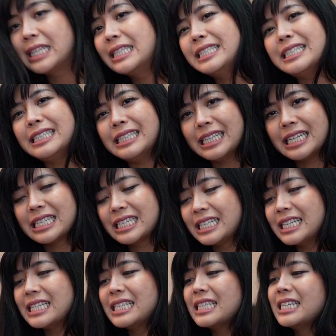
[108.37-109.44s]

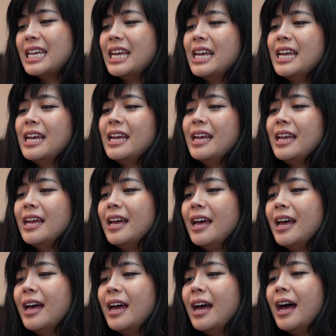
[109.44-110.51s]
delicious.
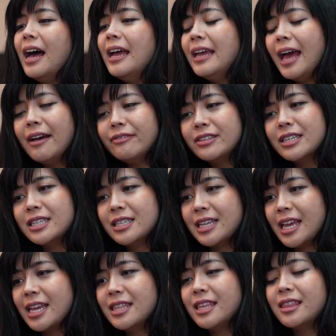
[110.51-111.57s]
I have to
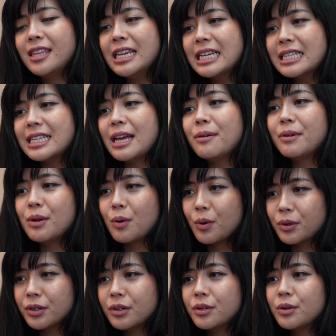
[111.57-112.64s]
say the things that we
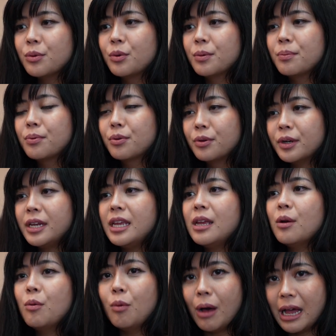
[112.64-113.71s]
ordered were
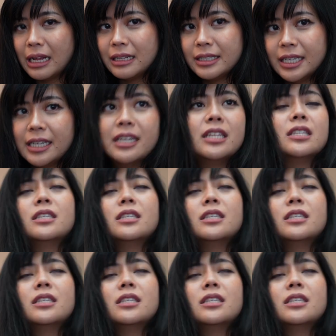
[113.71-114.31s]
pretty wild and